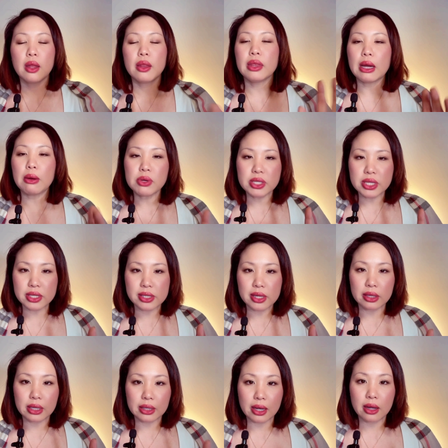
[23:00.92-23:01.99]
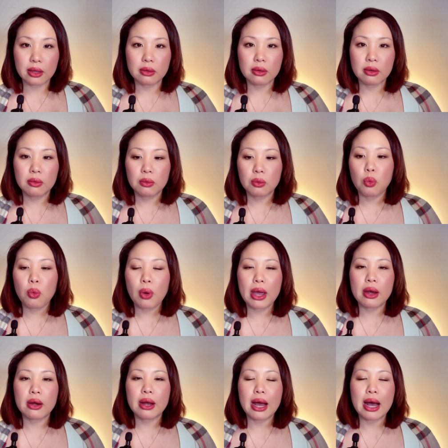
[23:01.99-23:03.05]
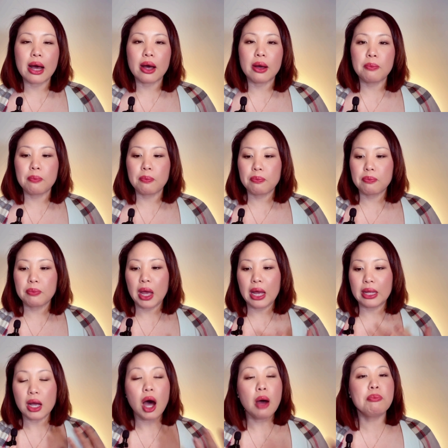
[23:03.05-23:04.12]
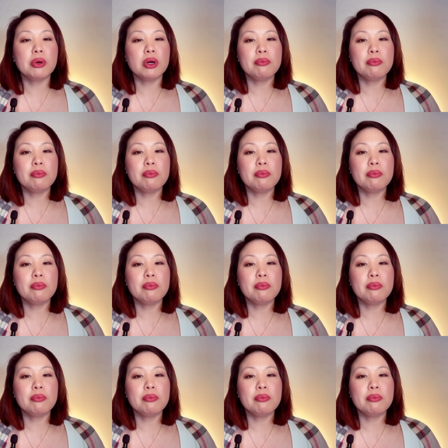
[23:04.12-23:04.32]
There was a study done where an upper